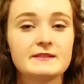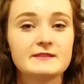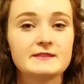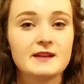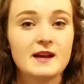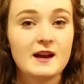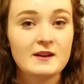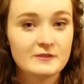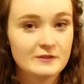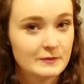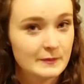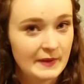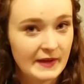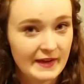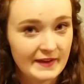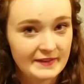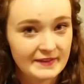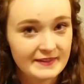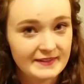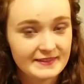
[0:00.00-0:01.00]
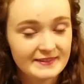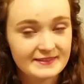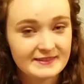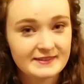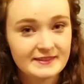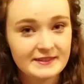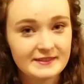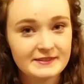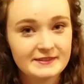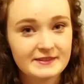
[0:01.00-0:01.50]
soft pallet.
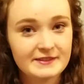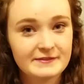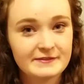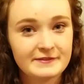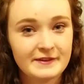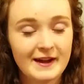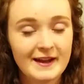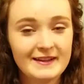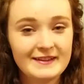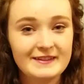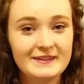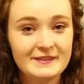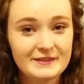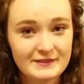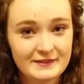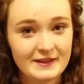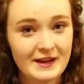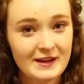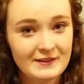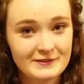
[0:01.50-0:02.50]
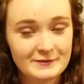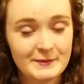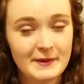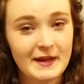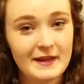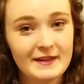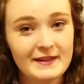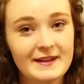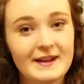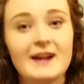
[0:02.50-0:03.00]
So to find your soft
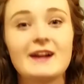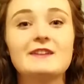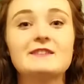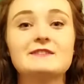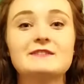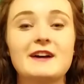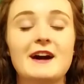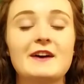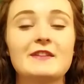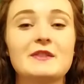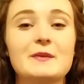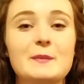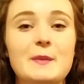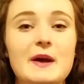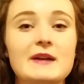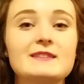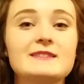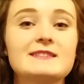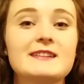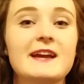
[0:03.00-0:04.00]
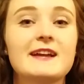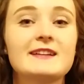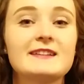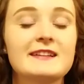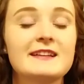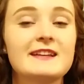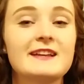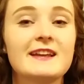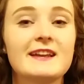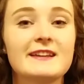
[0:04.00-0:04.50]
pallet, I've found the best
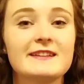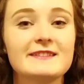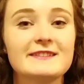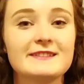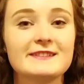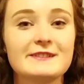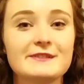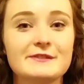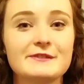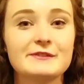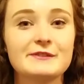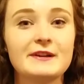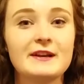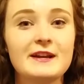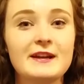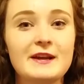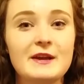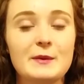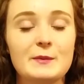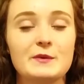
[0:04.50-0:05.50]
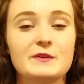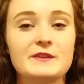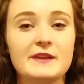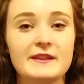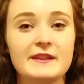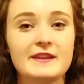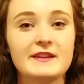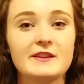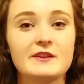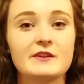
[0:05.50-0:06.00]
technique is to
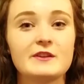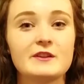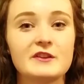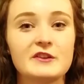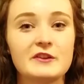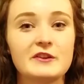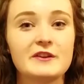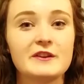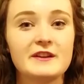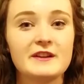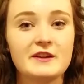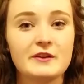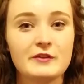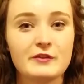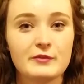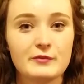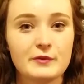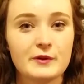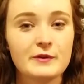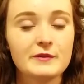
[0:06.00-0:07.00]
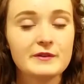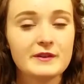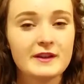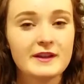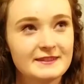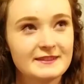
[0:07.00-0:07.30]
pretend like you're clearing your throat.